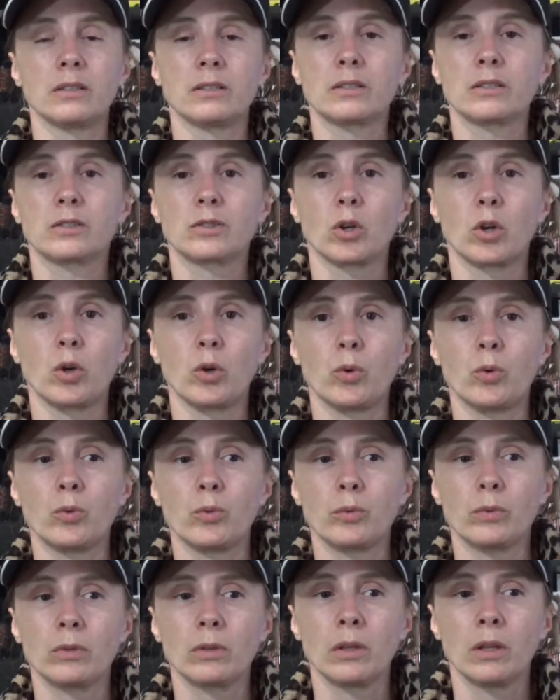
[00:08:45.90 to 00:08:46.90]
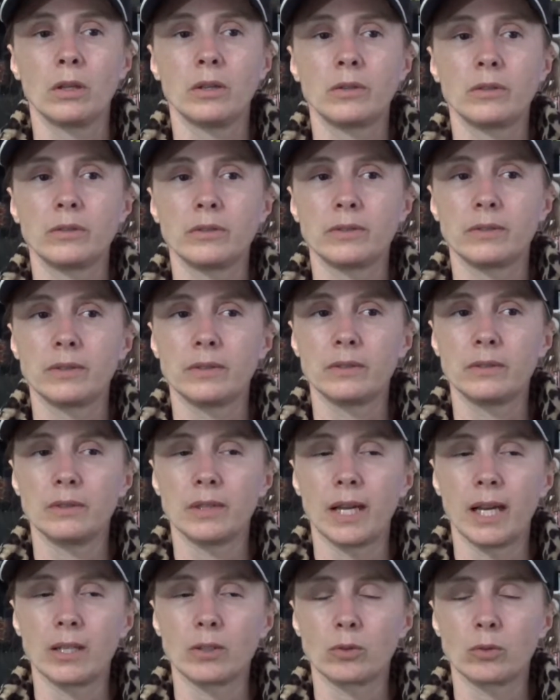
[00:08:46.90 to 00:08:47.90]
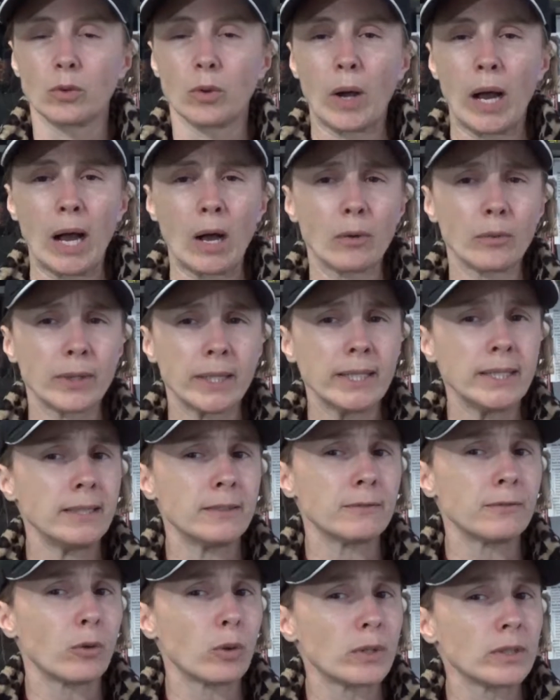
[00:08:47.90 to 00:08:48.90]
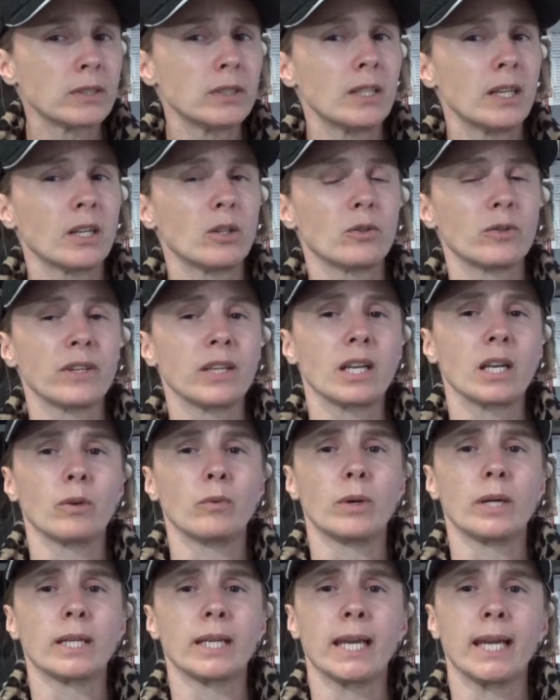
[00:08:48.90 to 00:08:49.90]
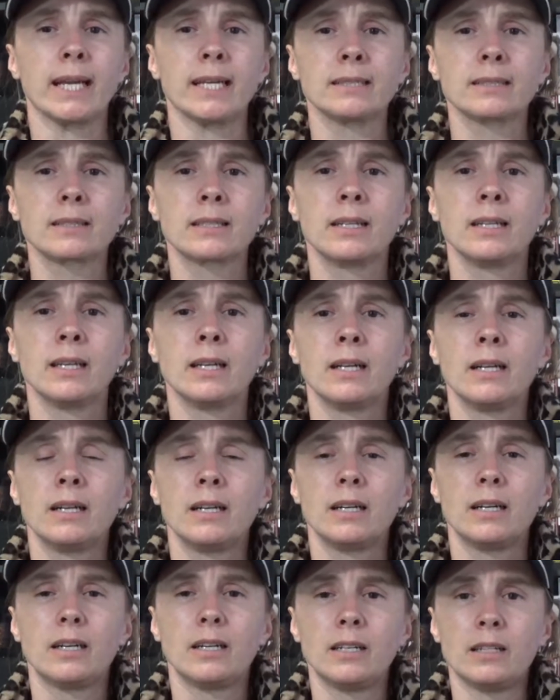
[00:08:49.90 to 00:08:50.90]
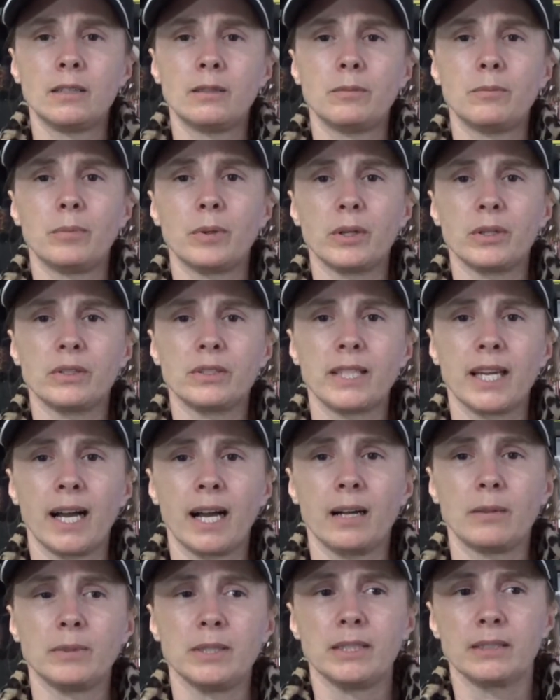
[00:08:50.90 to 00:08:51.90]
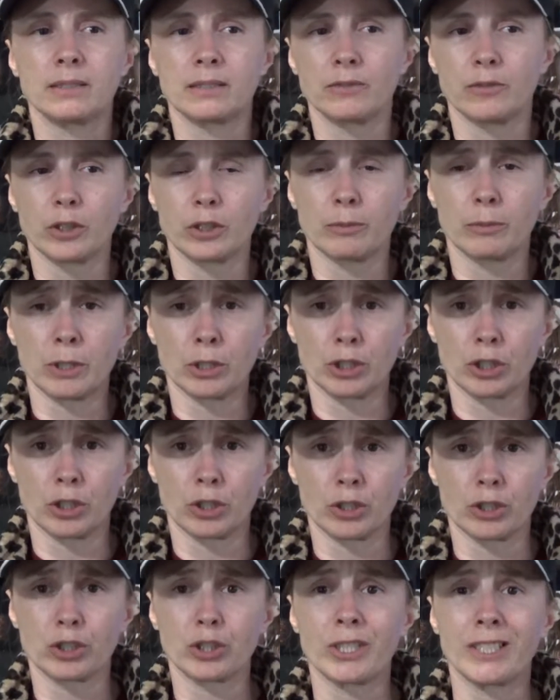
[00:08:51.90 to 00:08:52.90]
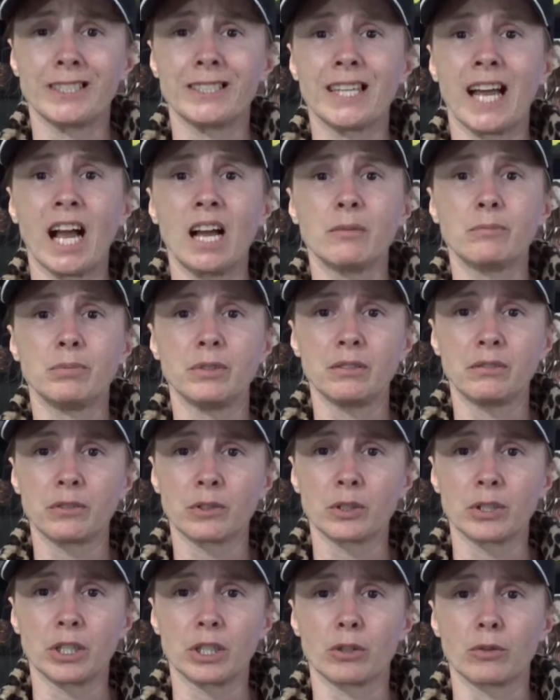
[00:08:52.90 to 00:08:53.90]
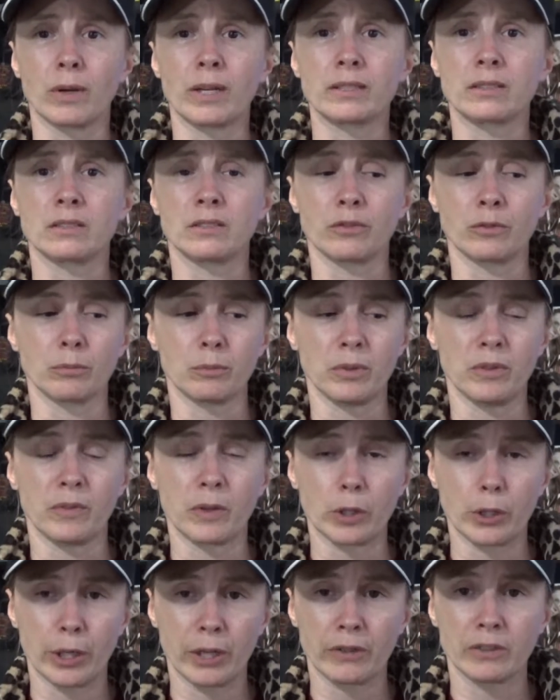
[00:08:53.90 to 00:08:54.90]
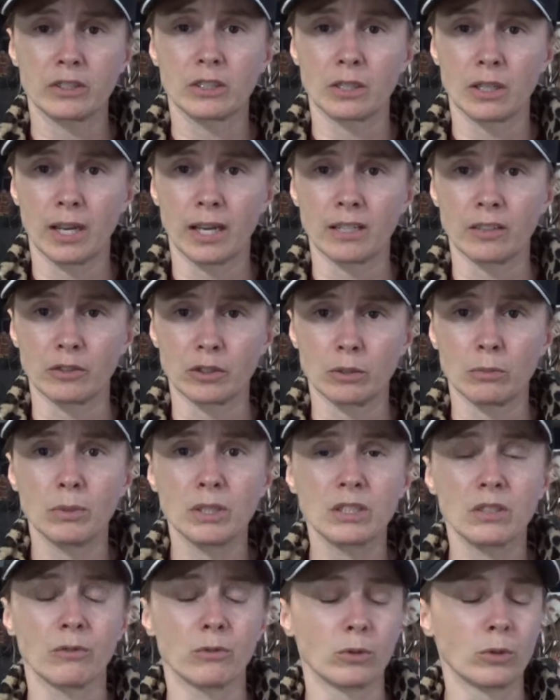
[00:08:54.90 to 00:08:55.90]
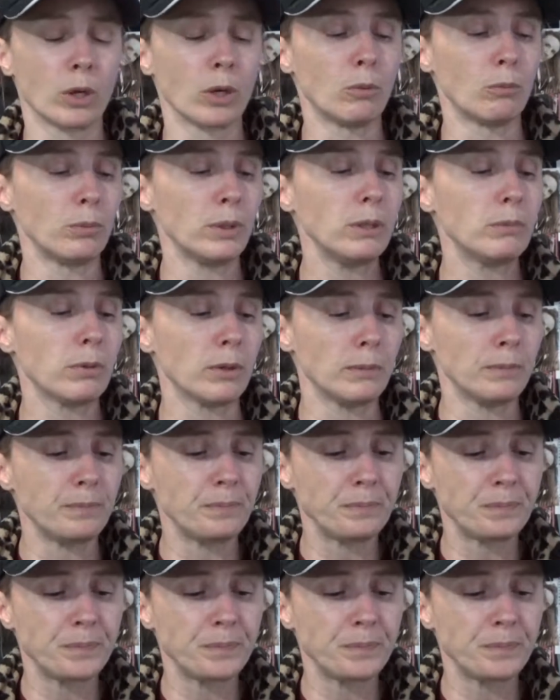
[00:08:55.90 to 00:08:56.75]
So I don't know how they enforce it. I don't think I want to ask. But Tommy is very much encouraged to not be very aggressive and be very kind of submissive around people.